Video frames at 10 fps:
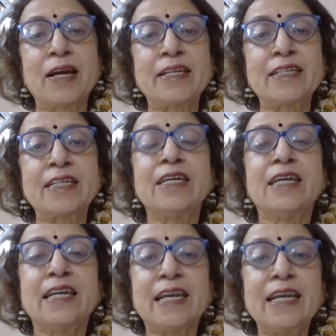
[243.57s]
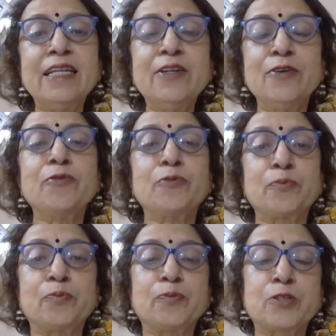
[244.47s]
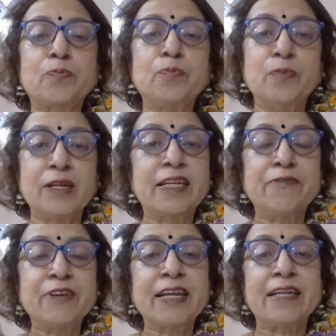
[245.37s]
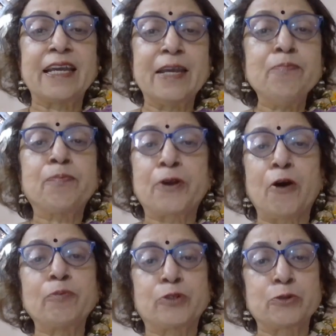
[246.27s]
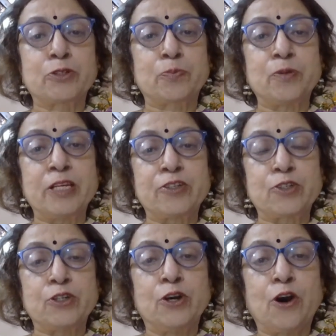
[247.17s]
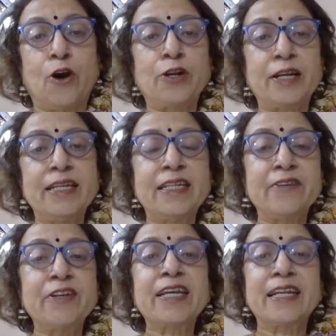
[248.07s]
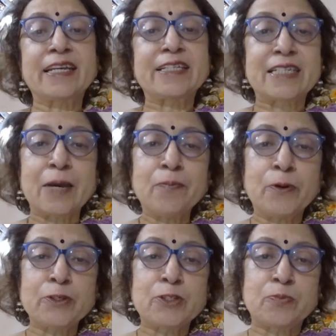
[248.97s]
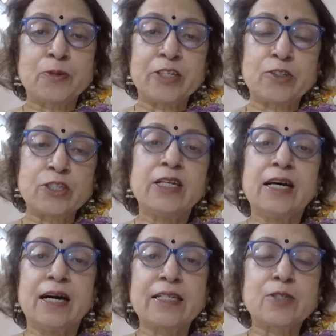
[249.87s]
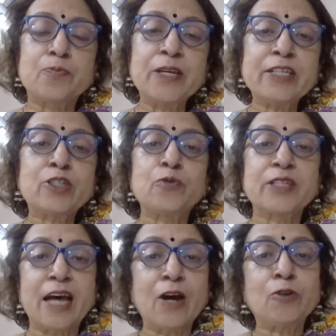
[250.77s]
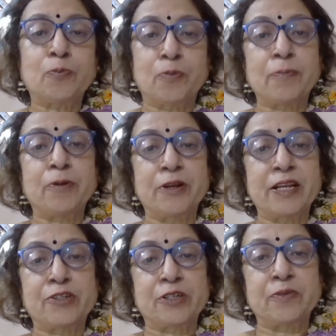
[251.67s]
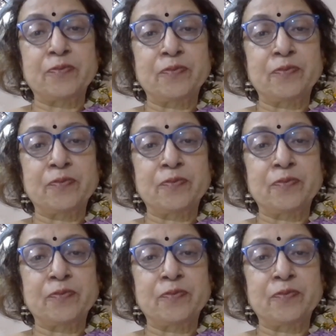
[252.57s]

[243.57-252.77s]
mind in giving an impromptu speech or in giving an extempo speech, a speech without preparation,